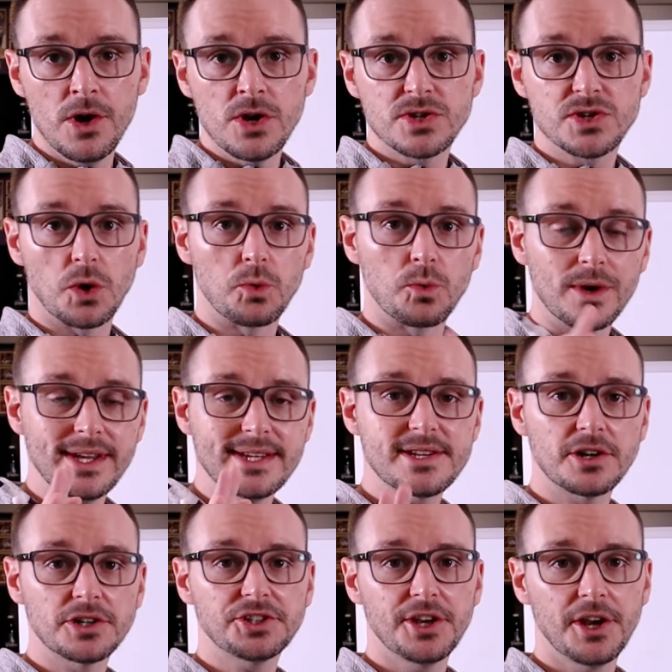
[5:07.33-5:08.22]
So
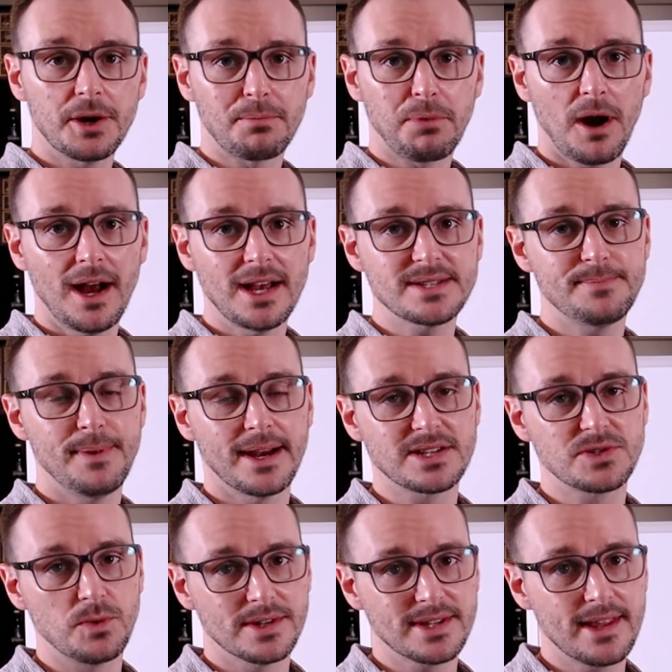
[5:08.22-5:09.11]
researching your
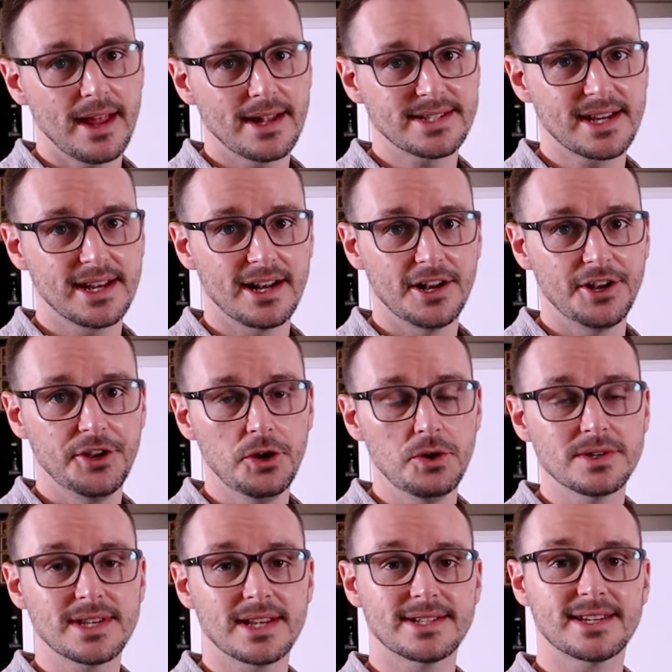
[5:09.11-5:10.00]
prospects, what that's going to
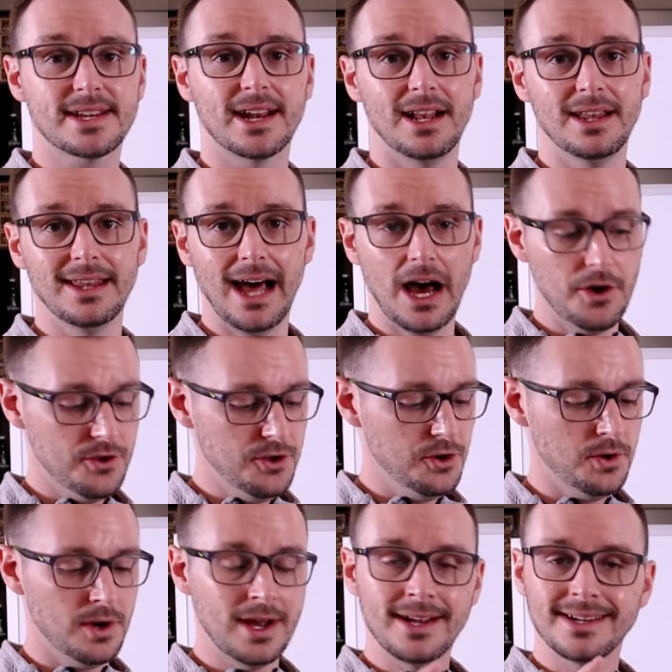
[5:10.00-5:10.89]
do is it's going to allow
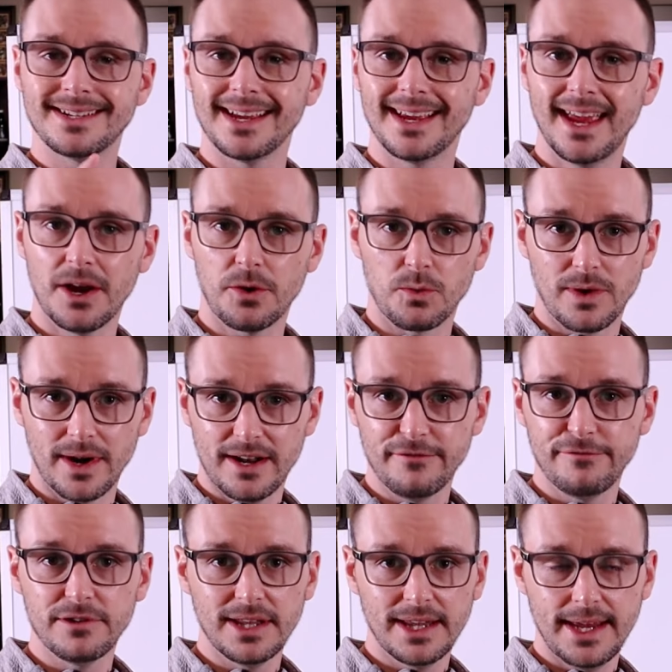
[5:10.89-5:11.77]
you to get rid
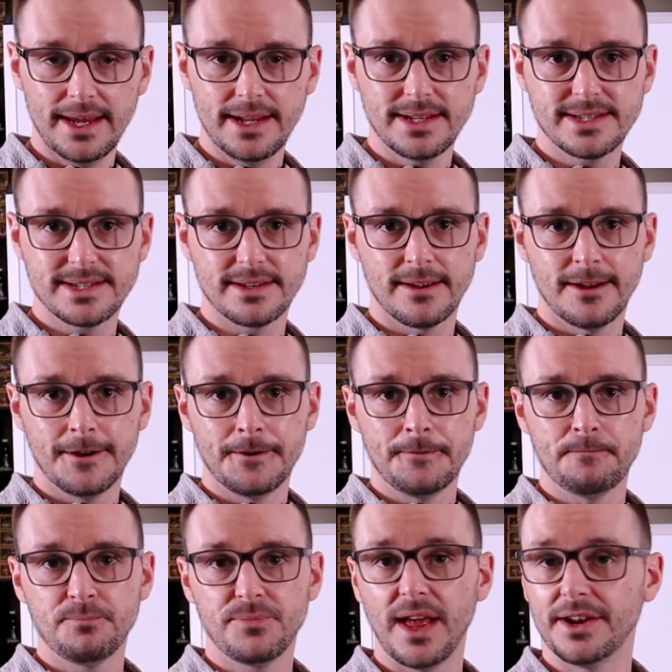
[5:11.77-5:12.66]
of leads
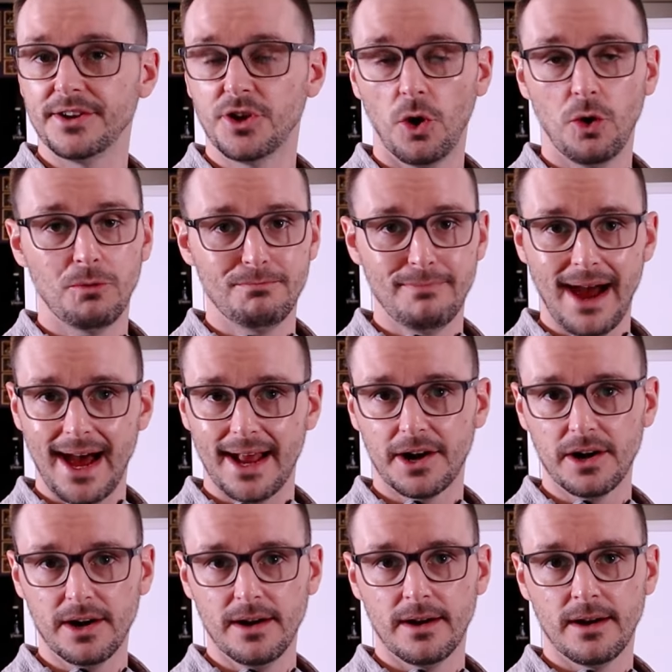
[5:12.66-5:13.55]
that don't
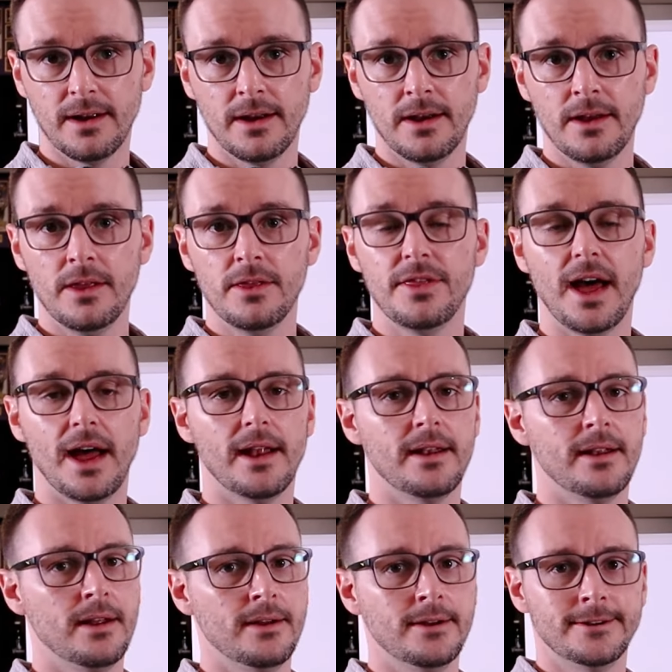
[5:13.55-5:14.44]
matter,
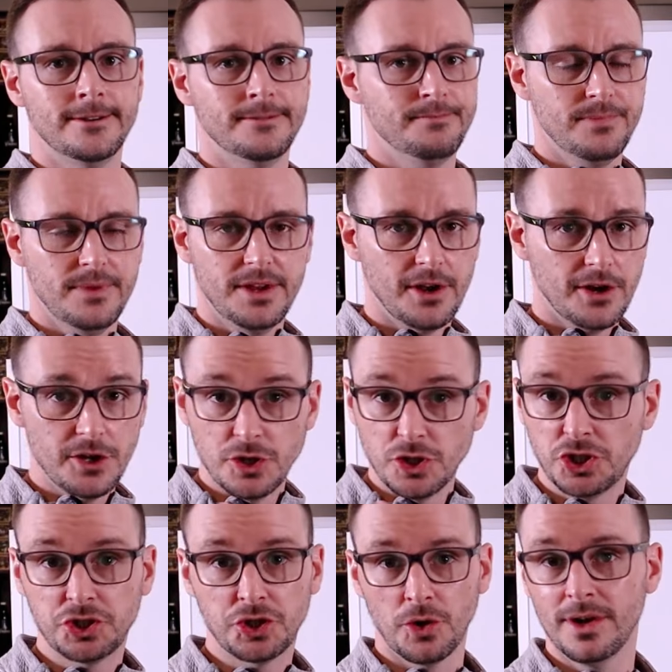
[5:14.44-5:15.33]
that you
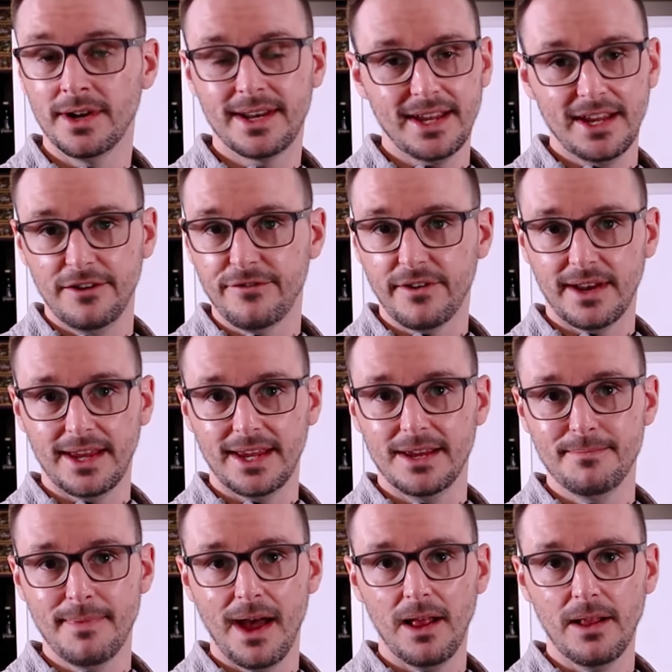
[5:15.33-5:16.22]
shouldn't even
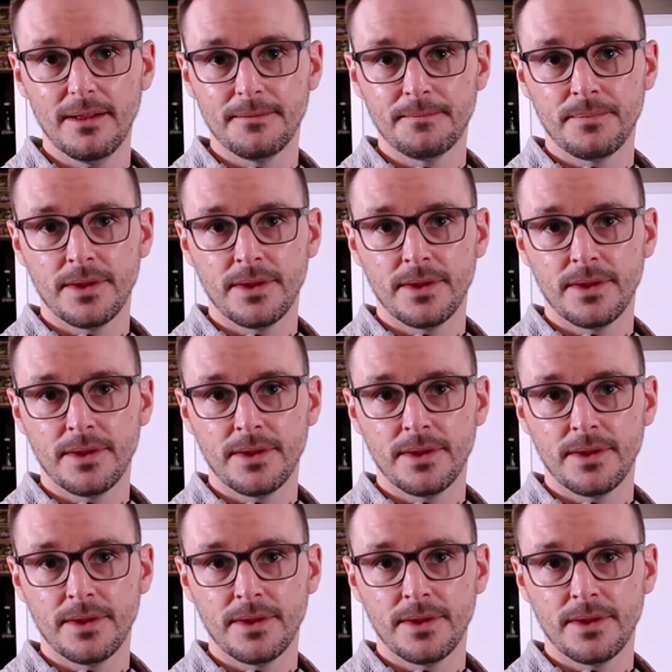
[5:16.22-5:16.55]
email.